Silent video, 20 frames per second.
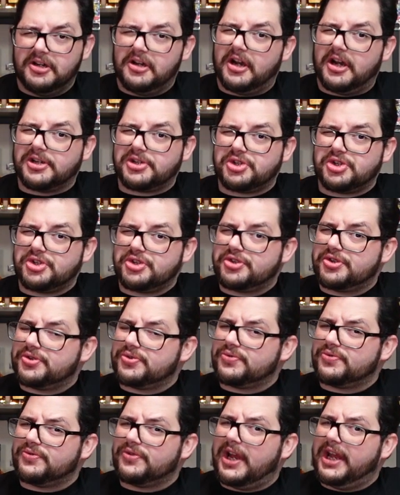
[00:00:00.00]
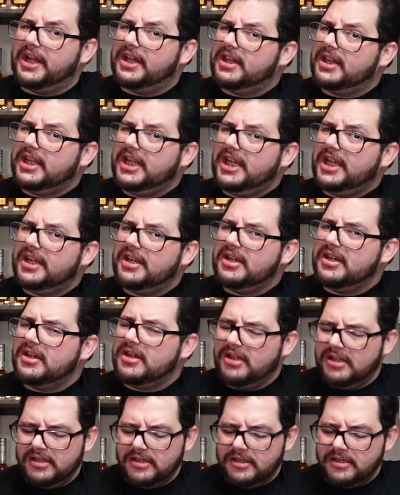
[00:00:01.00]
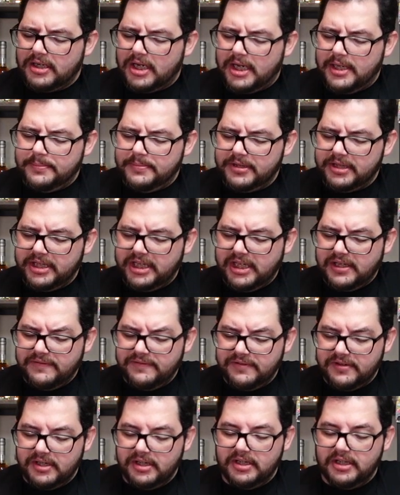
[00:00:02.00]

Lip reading: Australian, I believe.